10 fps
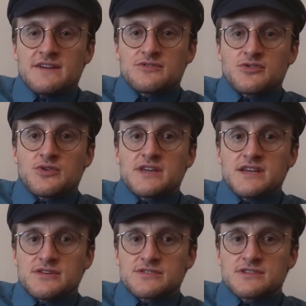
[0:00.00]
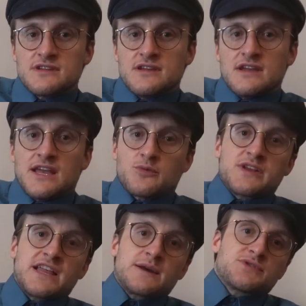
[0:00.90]
after 30 years, and
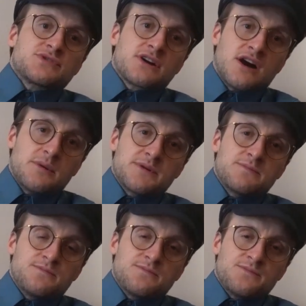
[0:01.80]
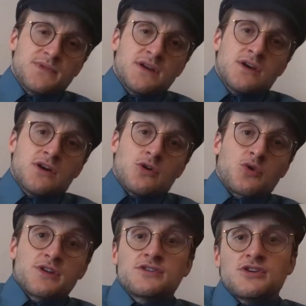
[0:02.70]
relapses are common.
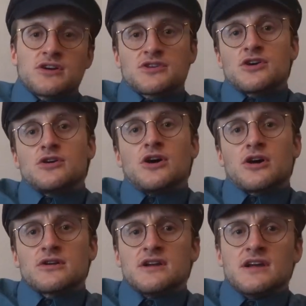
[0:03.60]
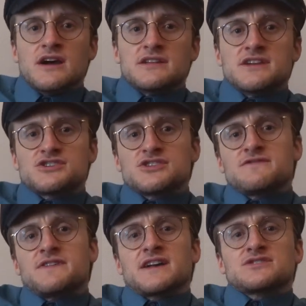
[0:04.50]
According to Dr. Carl Hart, addiction
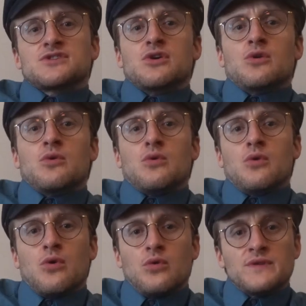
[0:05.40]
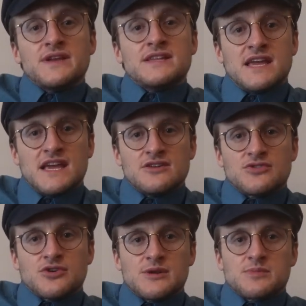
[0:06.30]
affects only 10 to
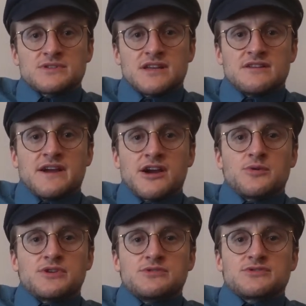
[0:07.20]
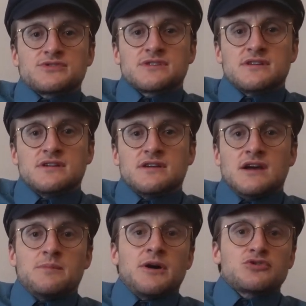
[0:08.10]
30% of heroin users.
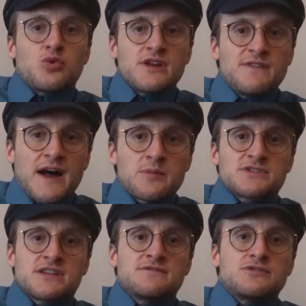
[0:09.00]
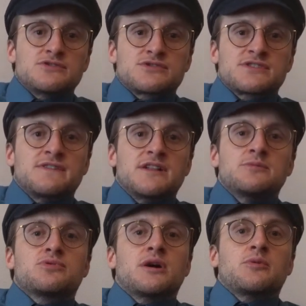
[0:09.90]
About 25% of users
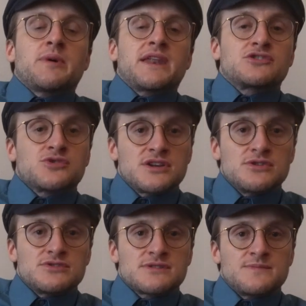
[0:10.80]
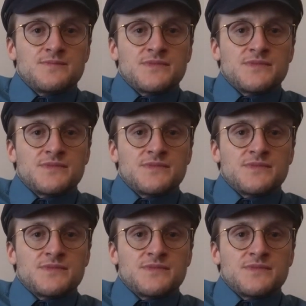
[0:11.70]
develop problematic drug use.